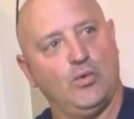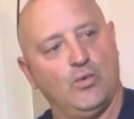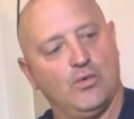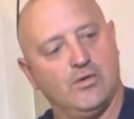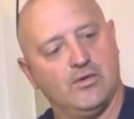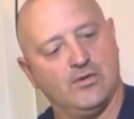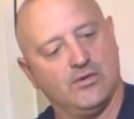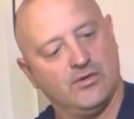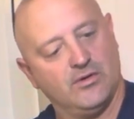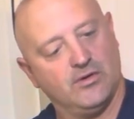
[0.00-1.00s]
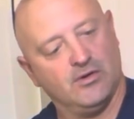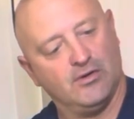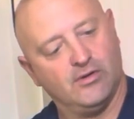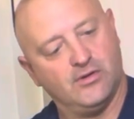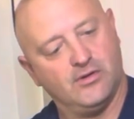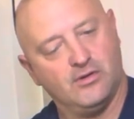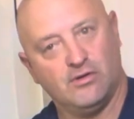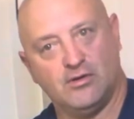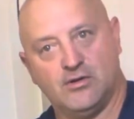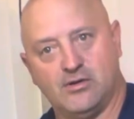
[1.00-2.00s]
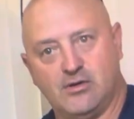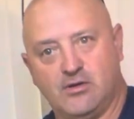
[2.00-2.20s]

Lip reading: (no one is talking)